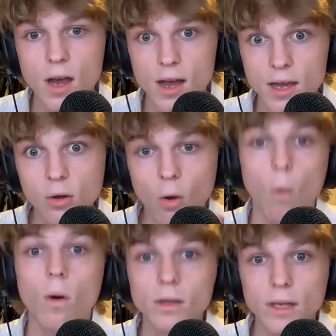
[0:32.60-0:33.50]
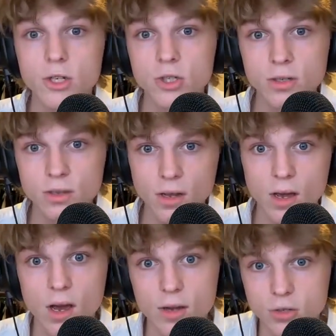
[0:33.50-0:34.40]
in correlation
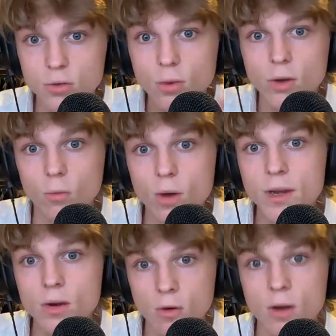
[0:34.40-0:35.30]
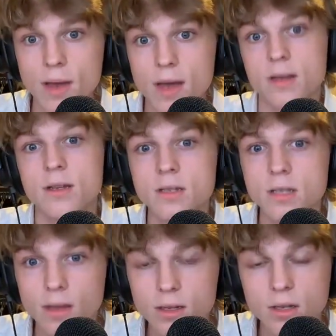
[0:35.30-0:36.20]
to what a woman or a man is,
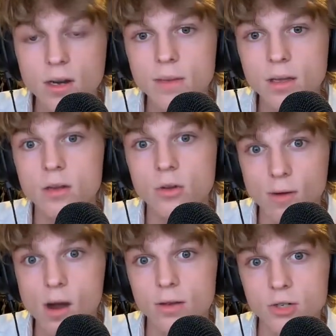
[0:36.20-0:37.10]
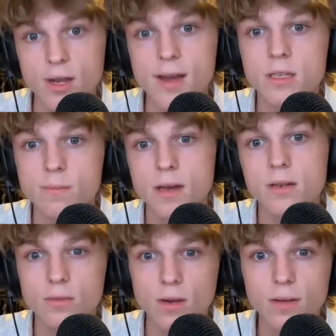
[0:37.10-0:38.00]
and that's going to be the neurology
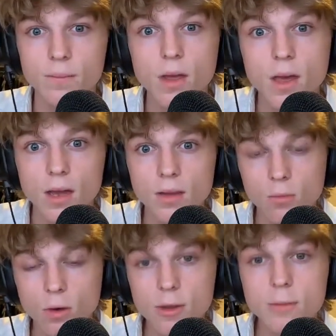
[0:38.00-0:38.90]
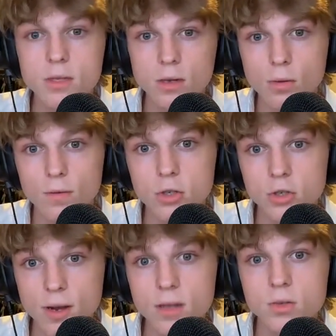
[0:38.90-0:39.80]
aspect, right? And like what we observe in
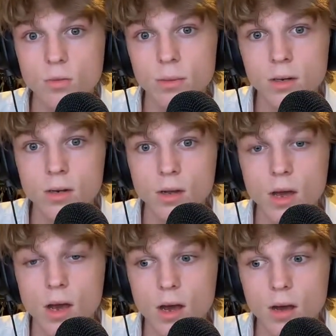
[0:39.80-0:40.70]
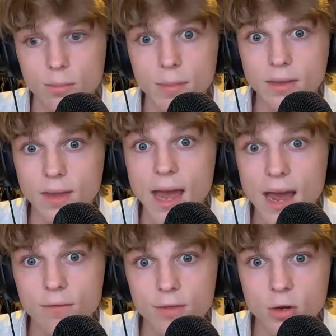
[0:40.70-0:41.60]
trans women are that they
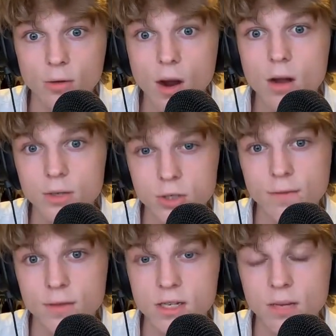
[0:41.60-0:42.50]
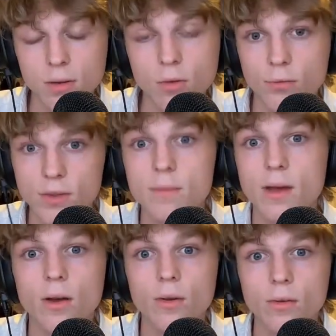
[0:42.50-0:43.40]
have the neurology of the typical
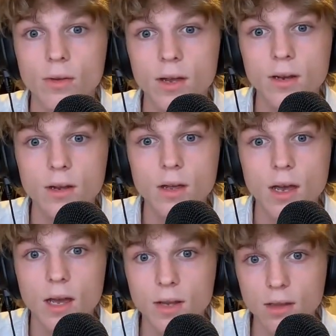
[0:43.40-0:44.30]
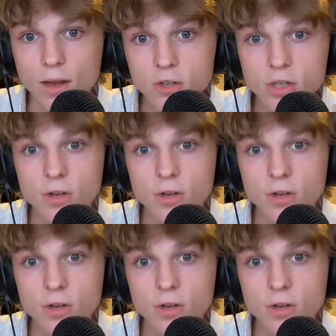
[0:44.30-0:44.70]
female, right? And like gender